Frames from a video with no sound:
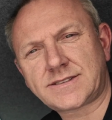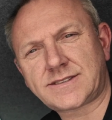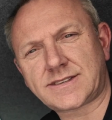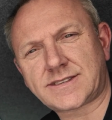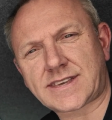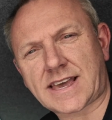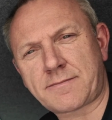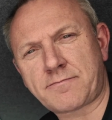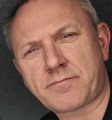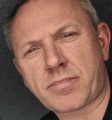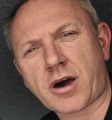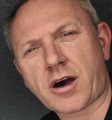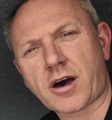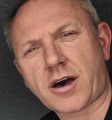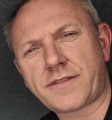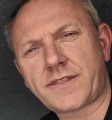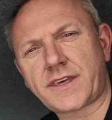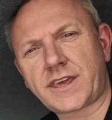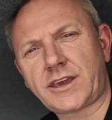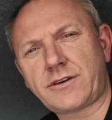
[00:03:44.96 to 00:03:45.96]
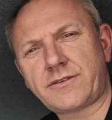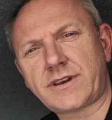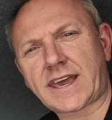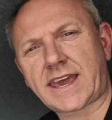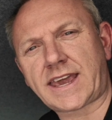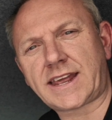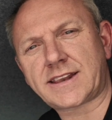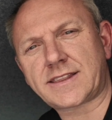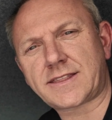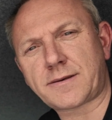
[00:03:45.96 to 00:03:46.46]
same part that you
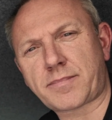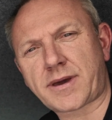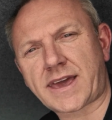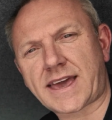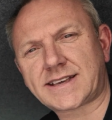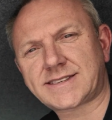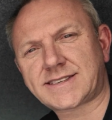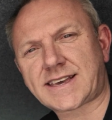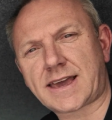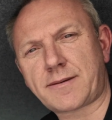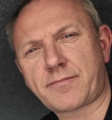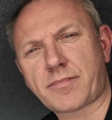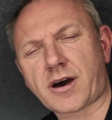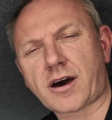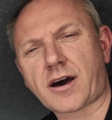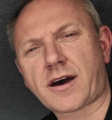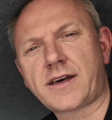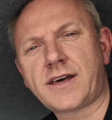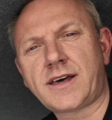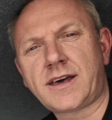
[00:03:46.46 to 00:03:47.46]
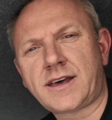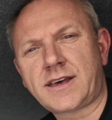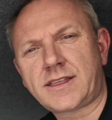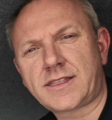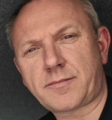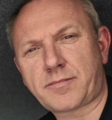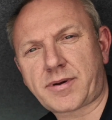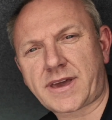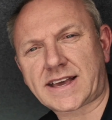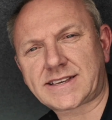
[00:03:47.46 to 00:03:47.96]
need, the PSA part,
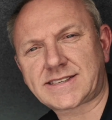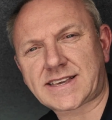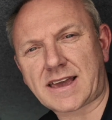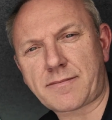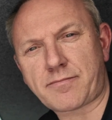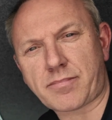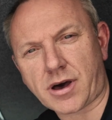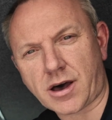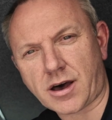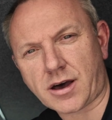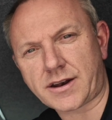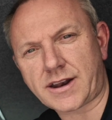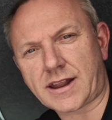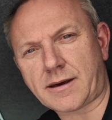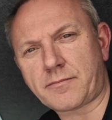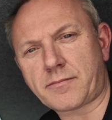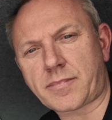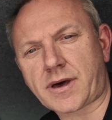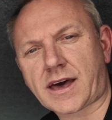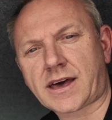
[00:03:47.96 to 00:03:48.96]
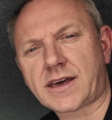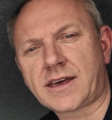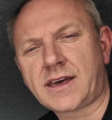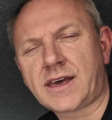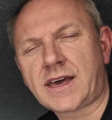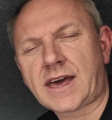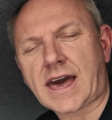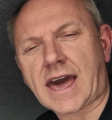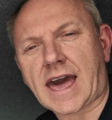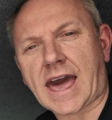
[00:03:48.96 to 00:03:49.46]
the PSA part number,
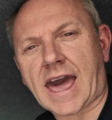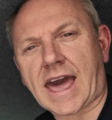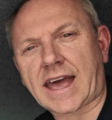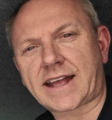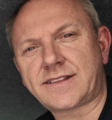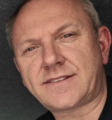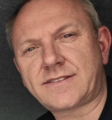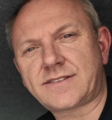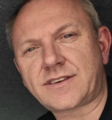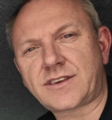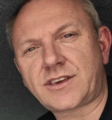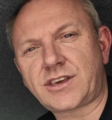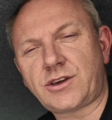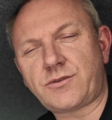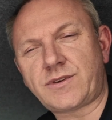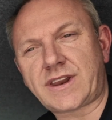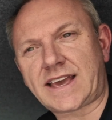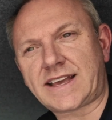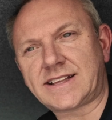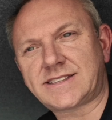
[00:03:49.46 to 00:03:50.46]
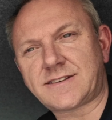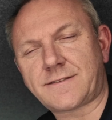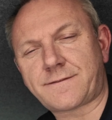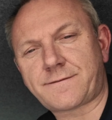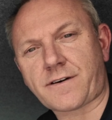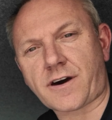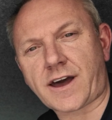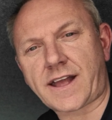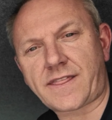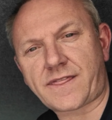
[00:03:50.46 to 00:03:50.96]
and you need to
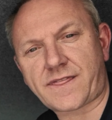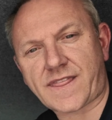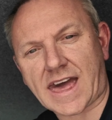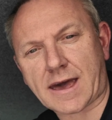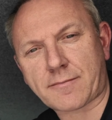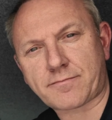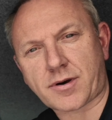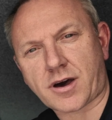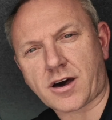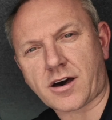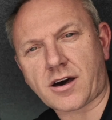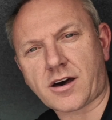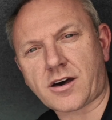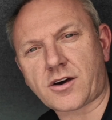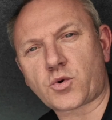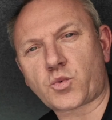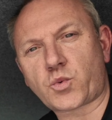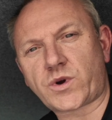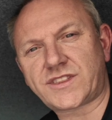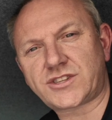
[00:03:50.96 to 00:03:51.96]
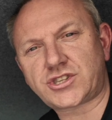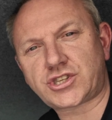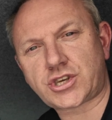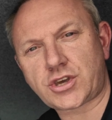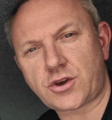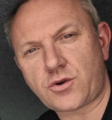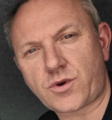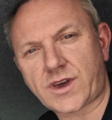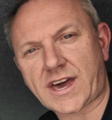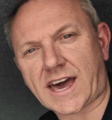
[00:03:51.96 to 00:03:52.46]
find that part with
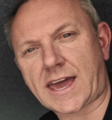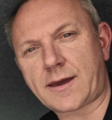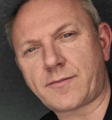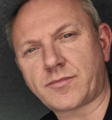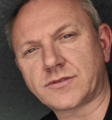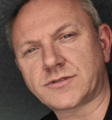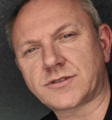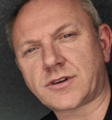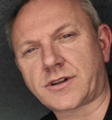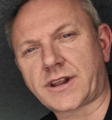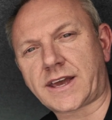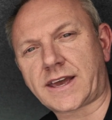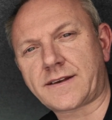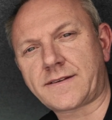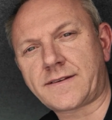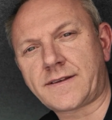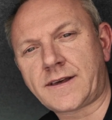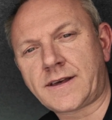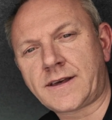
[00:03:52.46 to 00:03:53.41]
two cables on it.